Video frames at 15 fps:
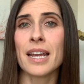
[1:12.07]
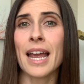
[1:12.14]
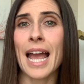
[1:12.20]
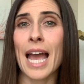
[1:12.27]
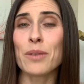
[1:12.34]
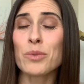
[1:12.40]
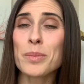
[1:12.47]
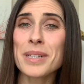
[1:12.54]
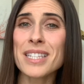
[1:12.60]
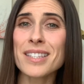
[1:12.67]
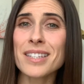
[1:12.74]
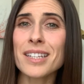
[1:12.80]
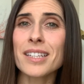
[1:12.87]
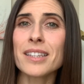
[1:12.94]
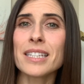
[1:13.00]
And women
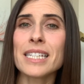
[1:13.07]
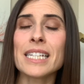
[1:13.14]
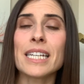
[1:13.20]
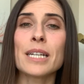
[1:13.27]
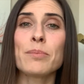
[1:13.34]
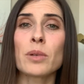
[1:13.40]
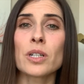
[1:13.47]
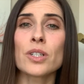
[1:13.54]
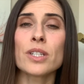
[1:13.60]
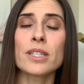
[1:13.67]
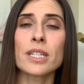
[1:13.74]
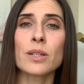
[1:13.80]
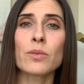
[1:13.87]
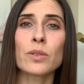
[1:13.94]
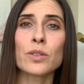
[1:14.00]
sit in the emergency
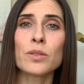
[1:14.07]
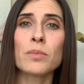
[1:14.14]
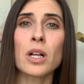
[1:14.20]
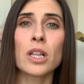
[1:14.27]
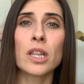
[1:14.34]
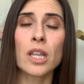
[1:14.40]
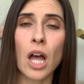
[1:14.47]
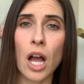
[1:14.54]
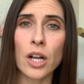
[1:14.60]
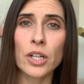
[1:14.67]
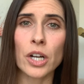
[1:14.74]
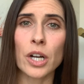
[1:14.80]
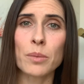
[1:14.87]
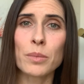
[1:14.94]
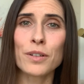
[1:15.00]
room
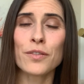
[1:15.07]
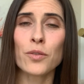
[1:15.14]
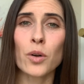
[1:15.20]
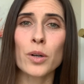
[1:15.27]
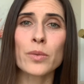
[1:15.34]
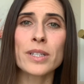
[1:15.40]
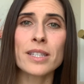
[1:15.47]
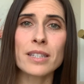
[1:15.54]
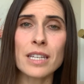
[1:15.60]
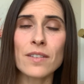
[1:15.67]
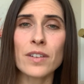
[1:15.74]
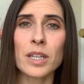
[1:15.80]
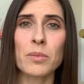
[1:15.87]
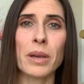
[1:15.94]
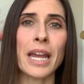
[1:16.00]
longer before
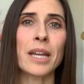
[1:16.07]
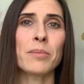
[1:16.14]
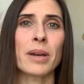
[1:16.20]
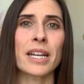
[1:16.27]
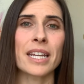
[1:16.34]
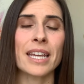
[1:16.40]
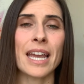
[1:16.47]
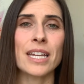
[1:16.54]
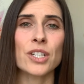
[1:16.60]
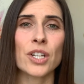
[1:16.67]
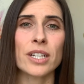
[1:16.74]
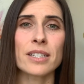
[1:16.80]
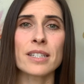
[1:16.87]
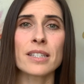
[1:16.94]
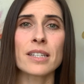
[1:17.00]
receiving pain
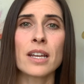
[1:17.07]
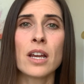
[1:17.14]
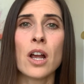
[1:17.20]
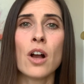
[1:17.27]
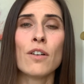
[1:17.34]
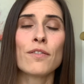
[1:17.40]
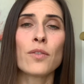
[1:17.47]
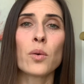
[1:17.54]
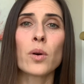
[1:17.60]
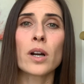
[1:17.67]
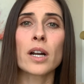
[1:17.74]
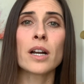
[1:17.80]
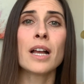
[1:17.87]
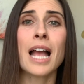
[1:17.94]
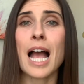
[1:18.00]
medications
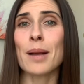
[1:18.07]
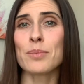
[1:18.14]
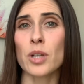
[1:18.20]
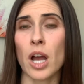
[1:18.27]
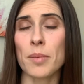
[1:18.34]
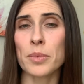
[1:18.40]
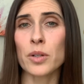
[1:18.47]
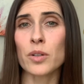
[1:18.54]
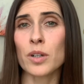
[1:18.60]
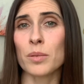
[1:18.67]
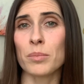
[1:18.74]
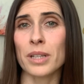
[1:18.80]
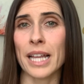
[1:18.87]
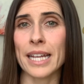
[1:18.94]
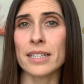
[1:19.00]
for abdominal
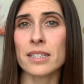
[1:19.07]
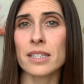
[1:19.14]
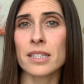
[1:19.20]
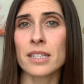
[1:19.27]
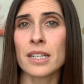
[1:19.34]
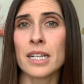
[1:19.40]
complaints.